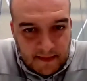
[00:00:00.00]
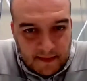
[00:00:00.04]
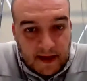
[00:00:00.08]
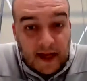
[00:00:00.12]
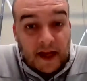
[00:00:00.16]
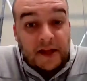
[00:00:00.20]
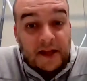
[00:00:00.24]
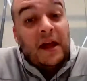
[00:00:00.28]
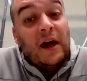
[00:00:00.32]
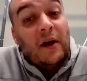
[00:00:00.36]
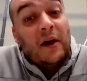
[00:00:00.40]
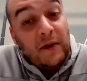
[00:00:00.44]

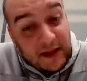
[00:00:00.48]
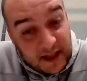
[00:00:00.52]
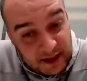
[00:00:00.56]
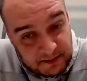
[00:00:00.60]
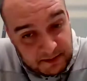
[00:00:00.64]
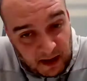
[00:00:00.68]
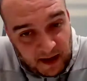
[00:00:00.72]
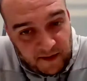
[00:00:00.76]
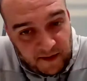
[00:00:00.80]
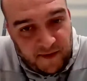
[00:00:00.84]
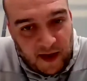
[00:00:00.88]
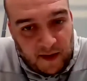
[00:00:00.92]
And now he's
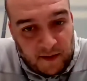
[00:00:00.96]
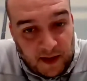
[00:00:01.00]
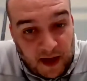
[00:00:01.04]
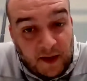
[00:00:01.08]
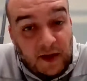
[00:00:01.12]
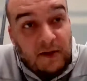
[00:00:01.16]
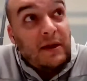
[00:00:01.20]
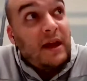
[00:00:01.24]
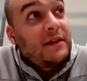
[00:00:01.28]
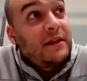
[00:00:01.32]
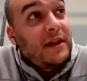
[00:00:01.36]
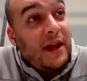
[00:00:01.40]
my
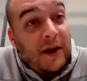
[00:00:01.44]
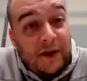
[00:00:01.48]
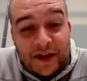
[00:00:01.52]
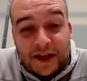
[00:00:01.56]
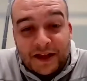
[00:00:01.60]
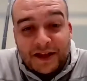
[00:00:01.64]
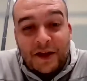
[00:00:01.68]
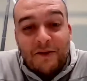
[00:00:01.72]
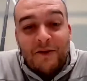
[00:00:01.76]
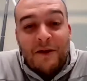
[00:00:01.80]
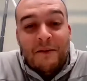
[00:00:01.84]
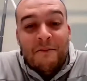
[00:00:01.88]
favorite. Now
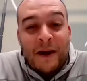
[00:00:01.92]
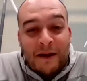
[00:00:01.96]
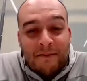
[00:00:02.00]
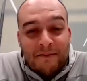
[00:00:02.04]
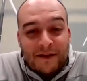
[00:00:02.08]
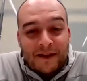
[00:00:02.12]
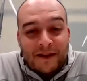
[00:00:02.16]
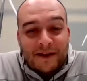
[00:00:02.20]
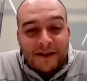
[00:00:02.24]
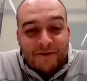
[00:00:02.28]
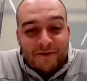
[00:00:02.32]
that I remind